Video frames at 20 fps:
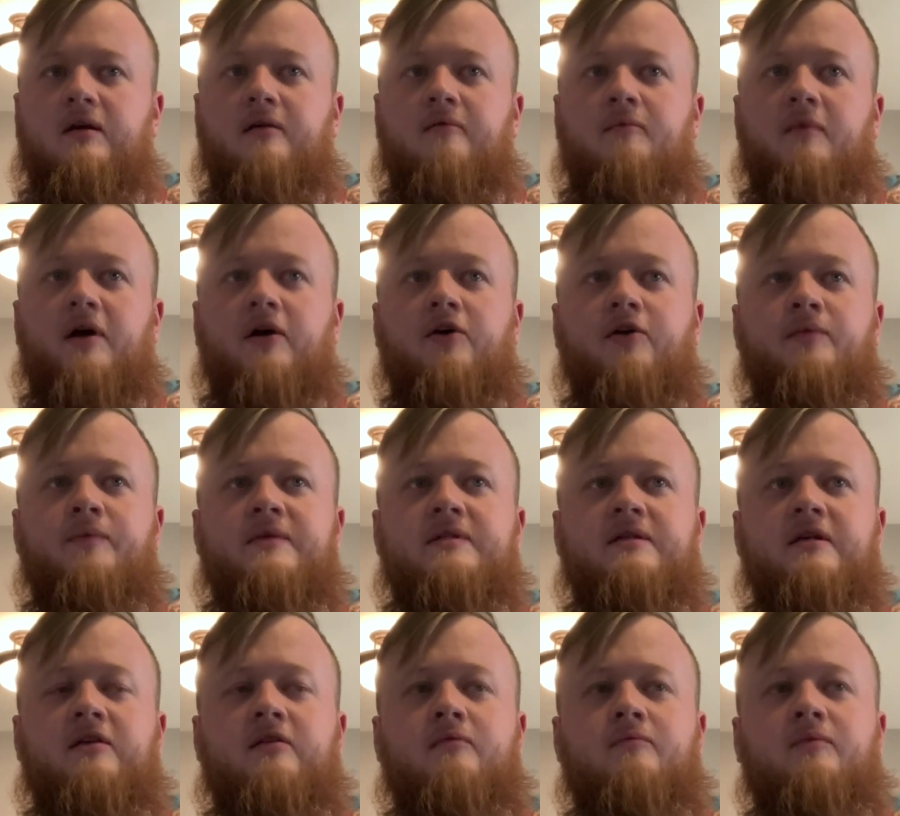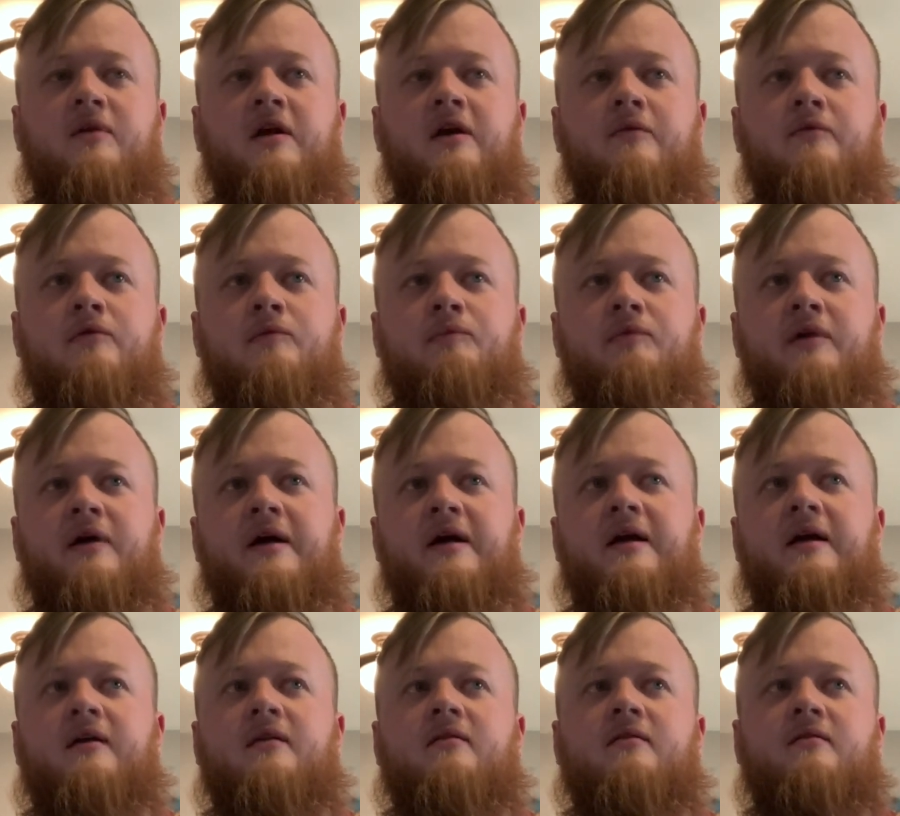My hope is that you'd be able to
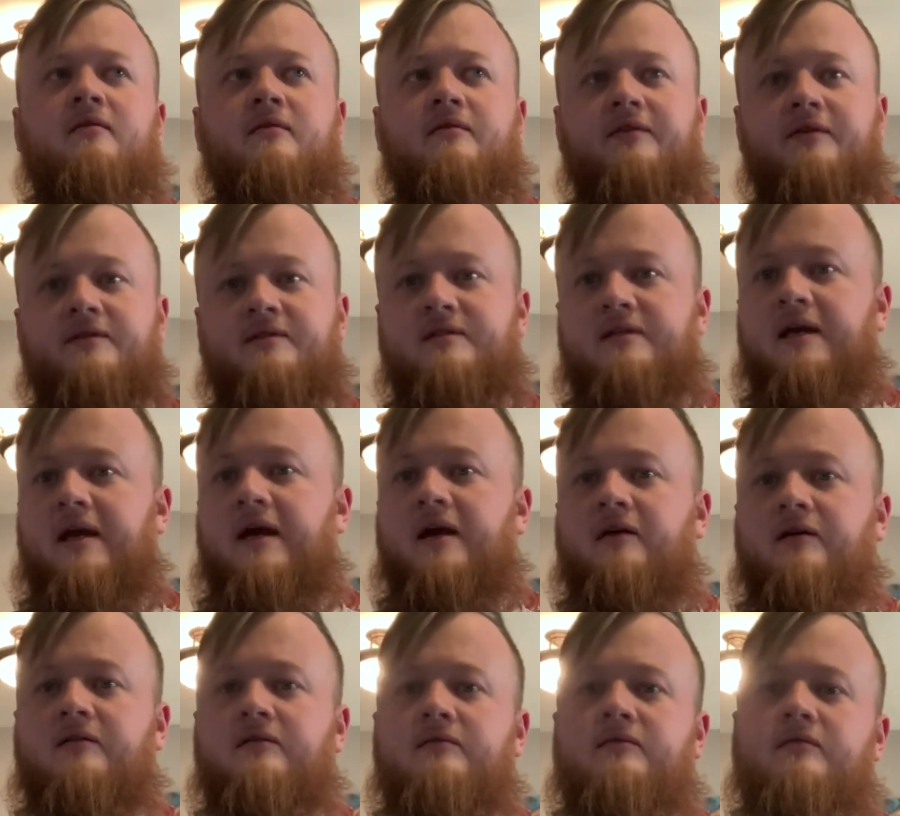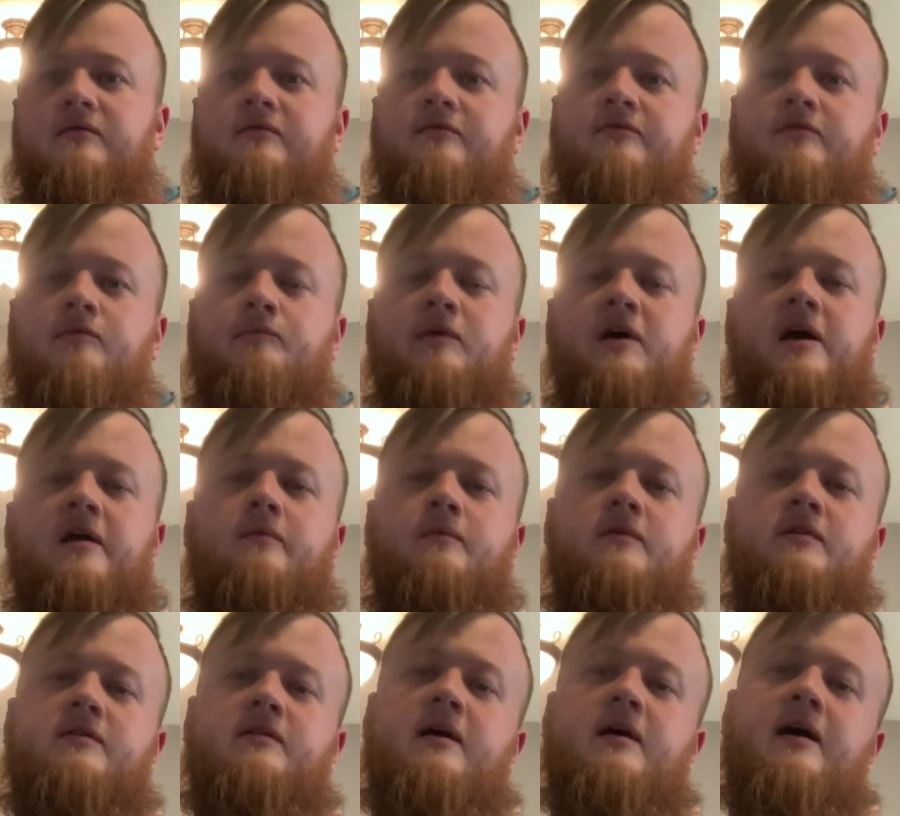play the scale from
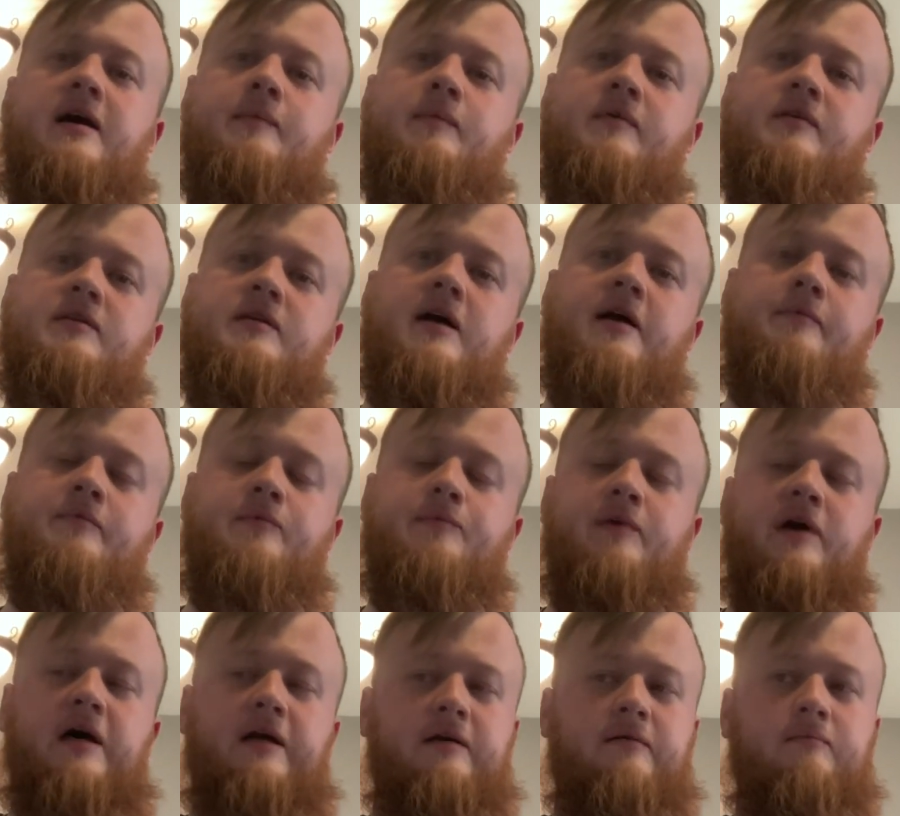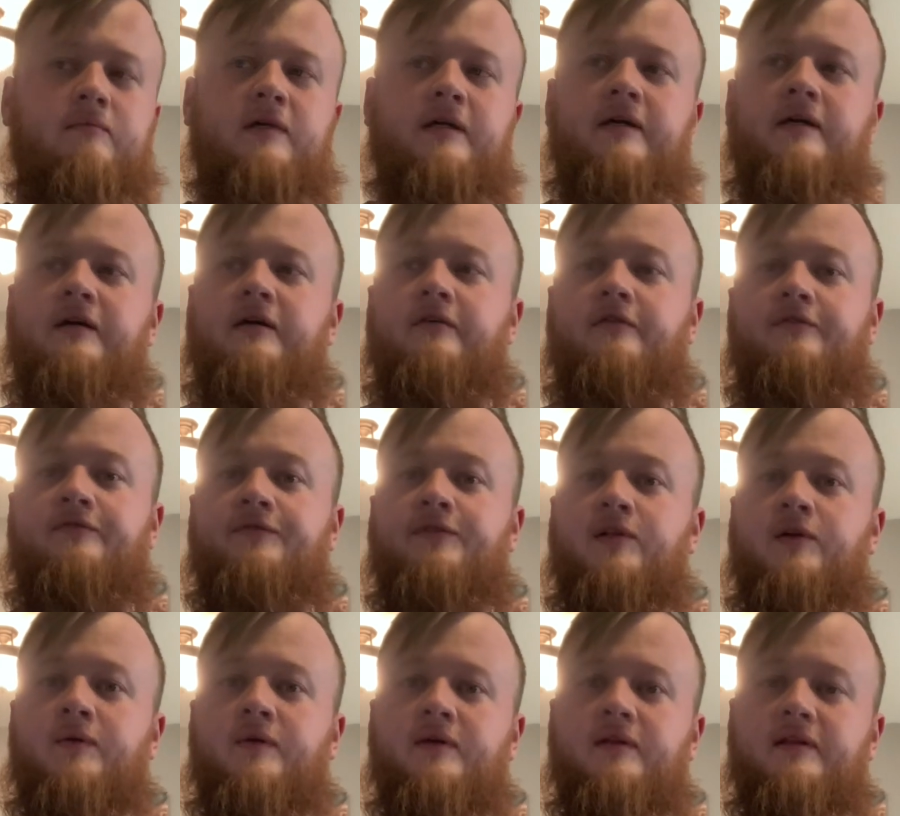bottom to top and top to bottom
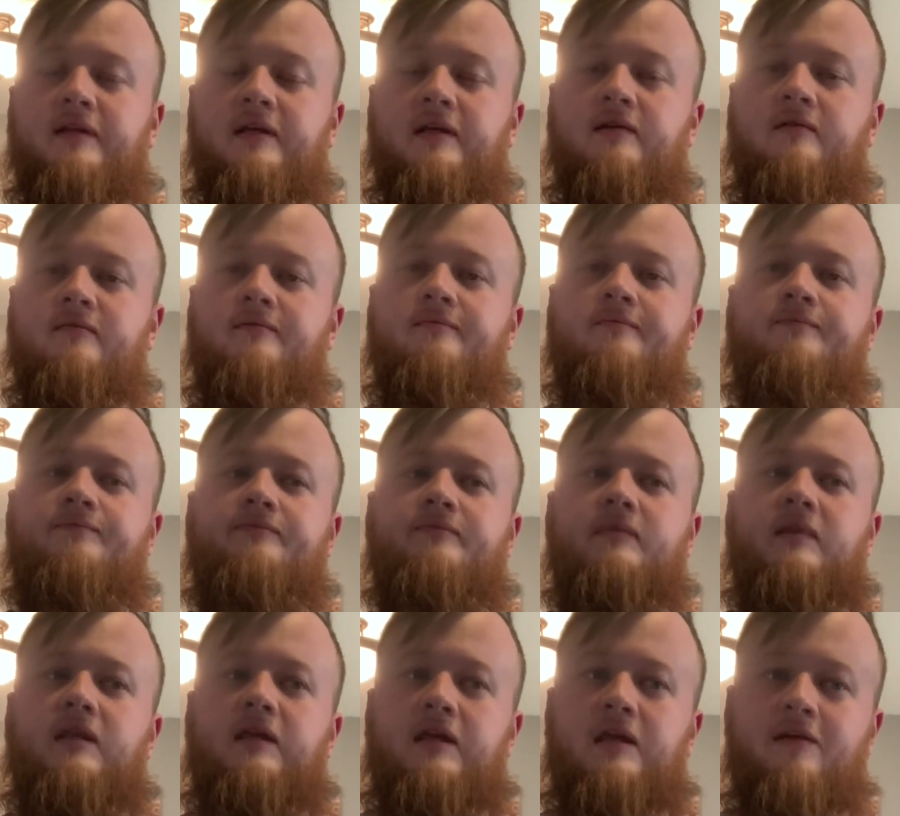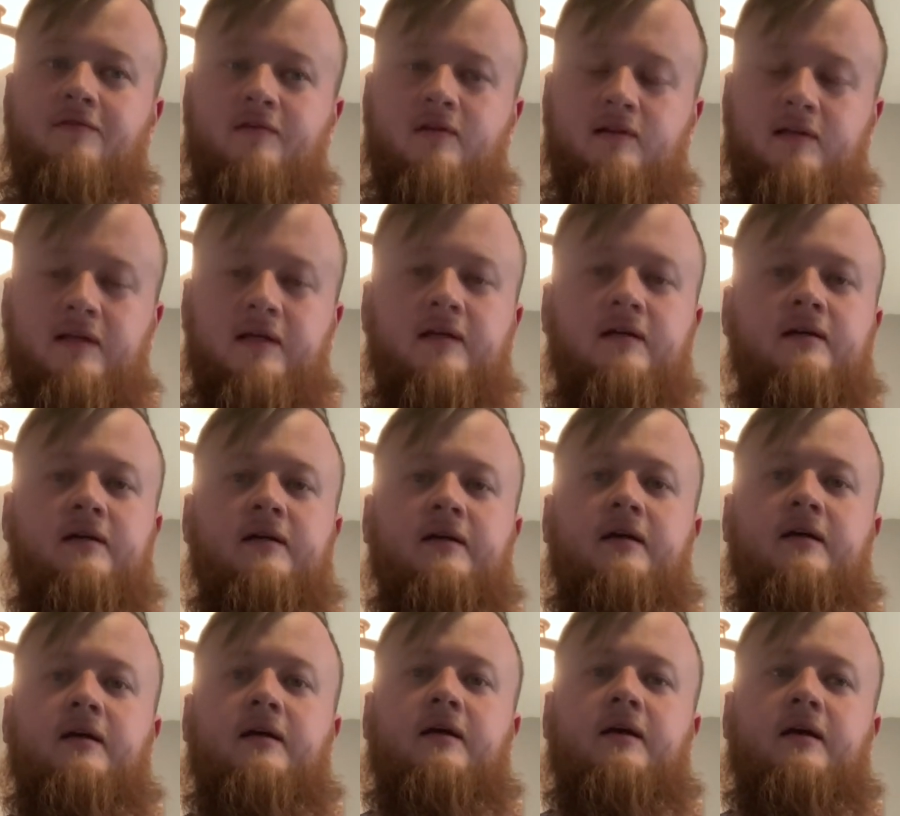fluently, evenly,
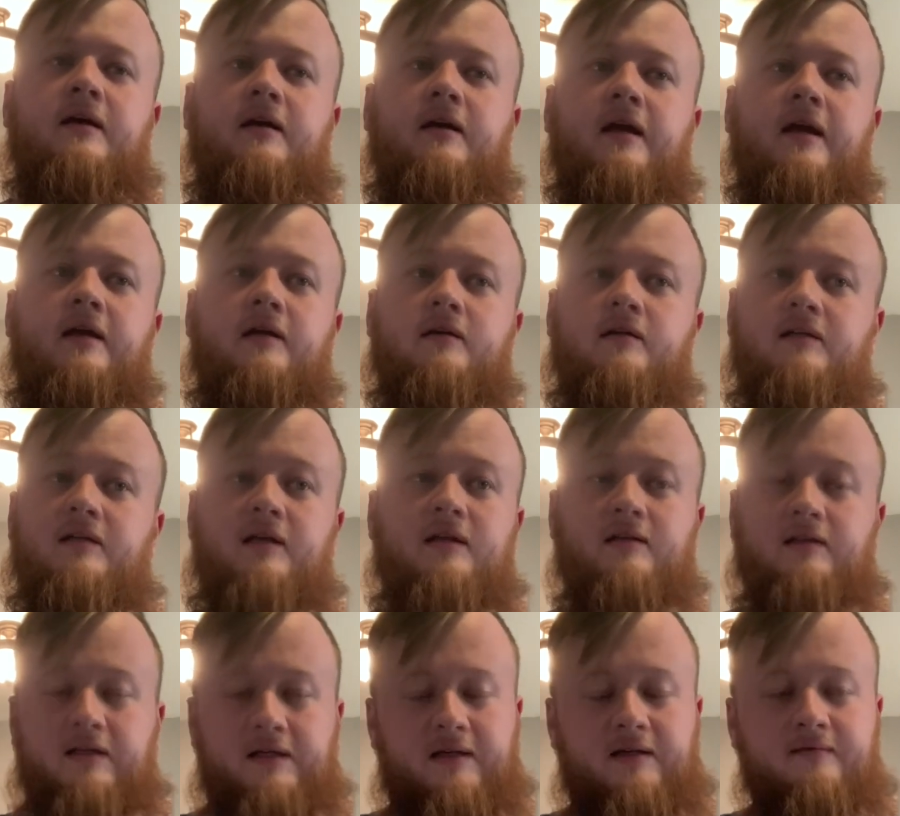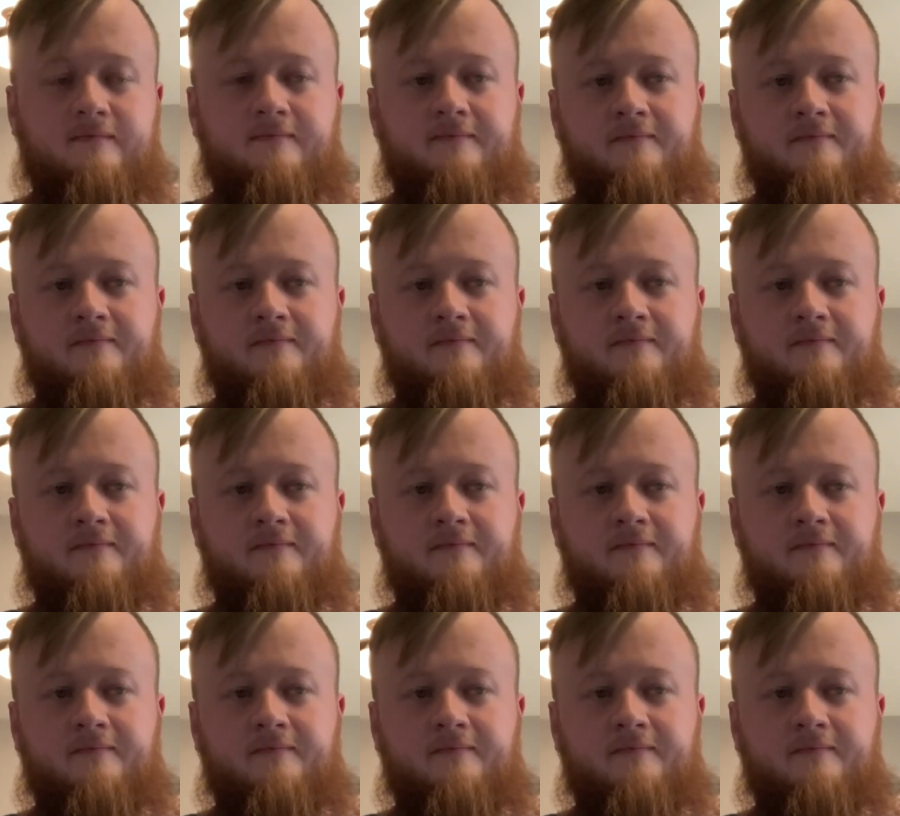and cleanly.